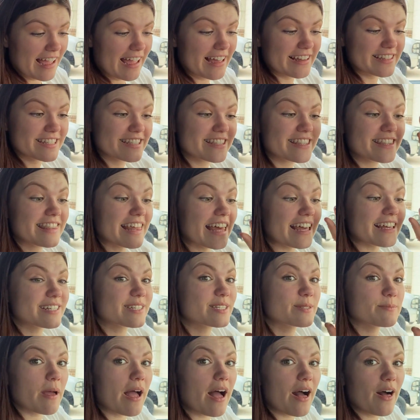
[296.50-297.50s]
it's this,
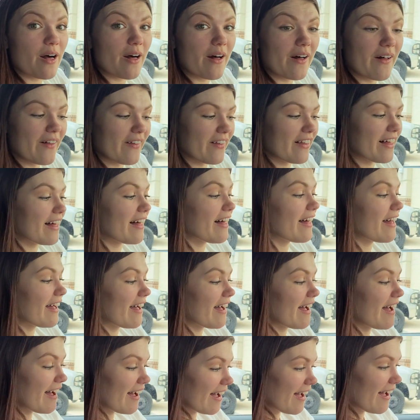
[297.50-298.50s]
this smell. Yeah,
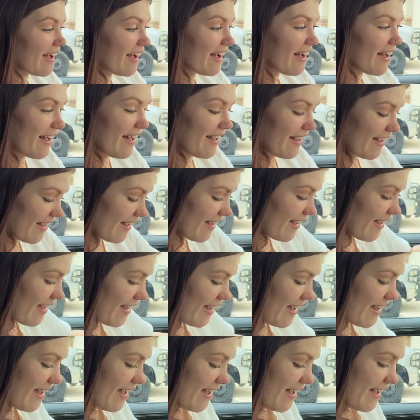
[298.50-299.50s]
this brings back so many
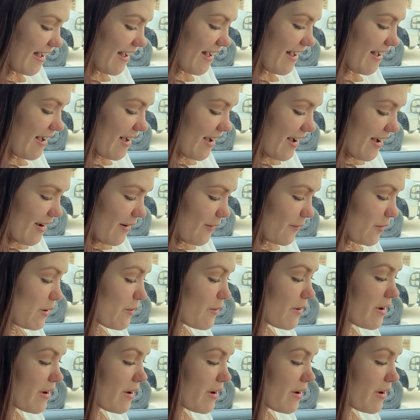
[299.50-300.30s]
memories. That is the we